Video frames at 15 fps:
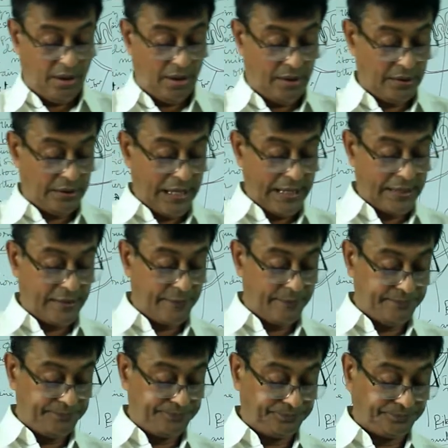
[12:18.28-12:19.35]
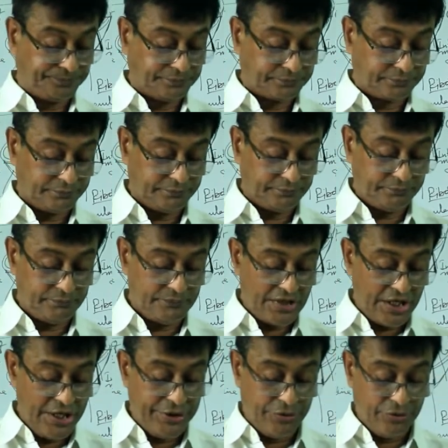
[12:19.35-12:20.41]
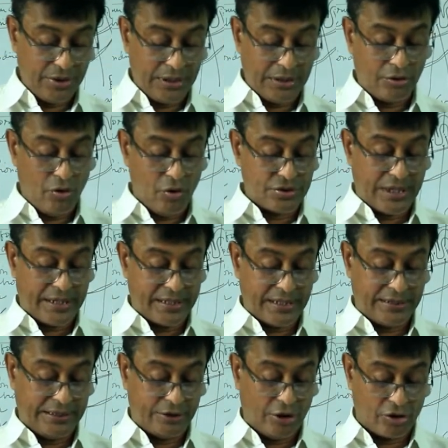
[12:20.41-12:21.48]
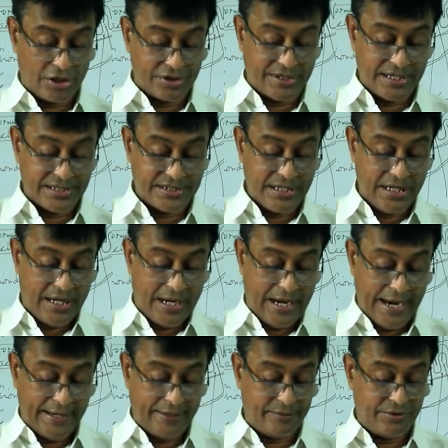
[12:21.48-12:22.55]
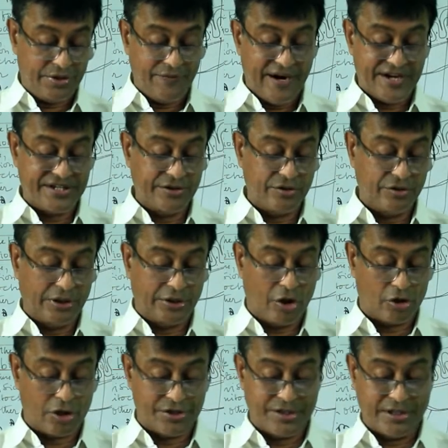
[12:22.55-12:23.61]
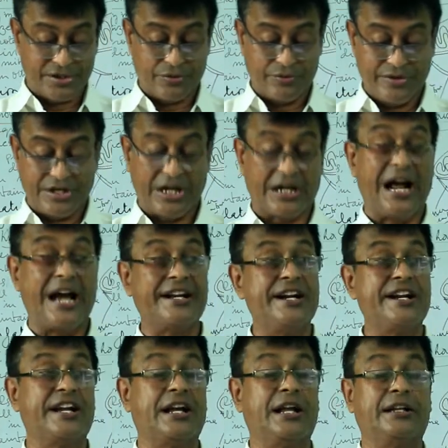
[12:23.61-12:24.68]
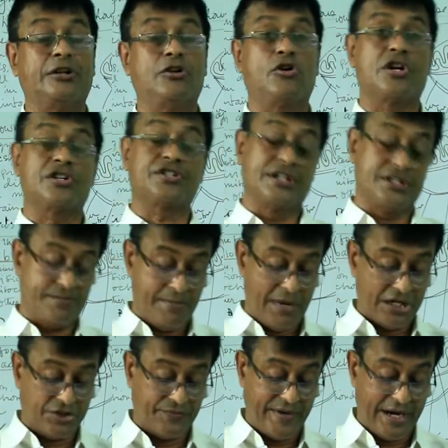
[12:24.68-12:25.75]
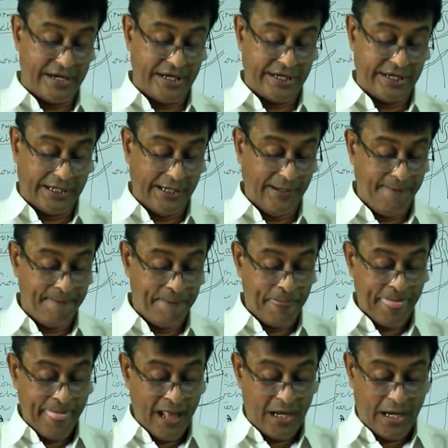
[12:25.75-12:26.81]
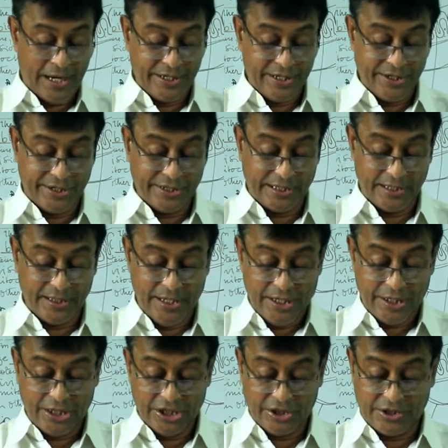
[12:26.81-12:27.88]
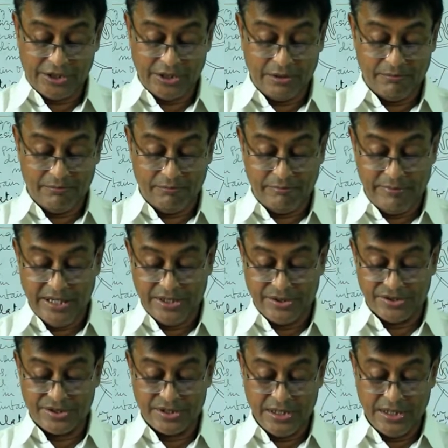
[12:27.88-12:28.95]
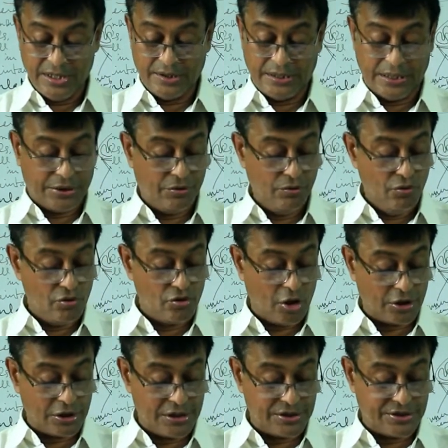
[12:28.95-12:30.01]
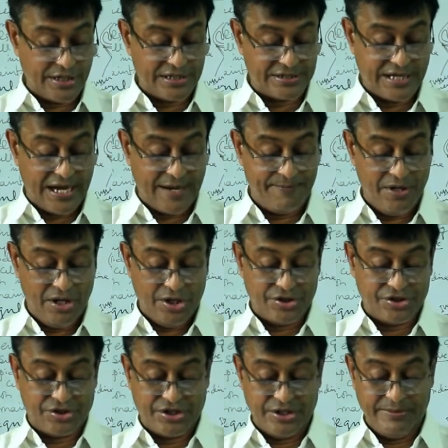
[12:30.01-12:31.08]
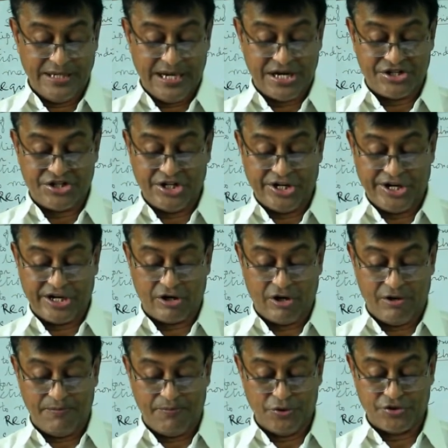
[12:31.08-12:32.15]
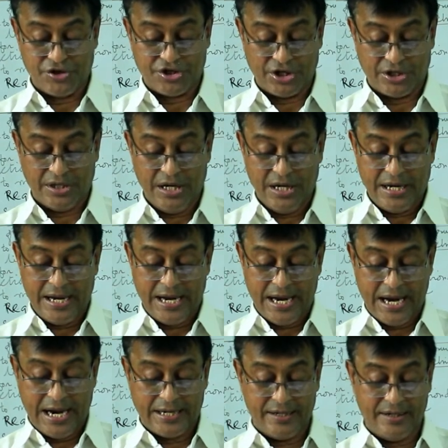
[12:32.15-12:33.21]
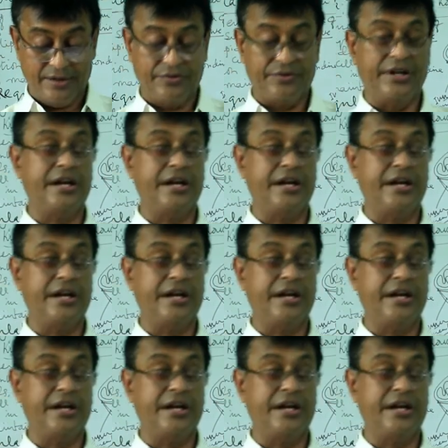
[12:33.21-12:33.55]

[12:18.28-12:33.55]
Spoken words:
that goes under the daughter cells and divides into the daughter cells which are identical. The daughter cells must be identical. It means the two daughter cells have similar genetic composition and